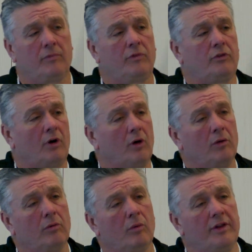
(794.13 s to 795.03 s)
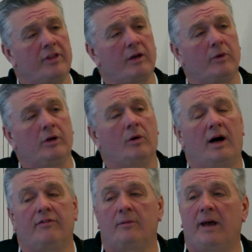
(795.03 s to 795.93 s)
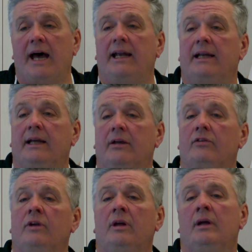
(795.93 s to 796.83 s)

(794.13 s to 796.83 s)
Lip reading: So one thing we knew off the bat is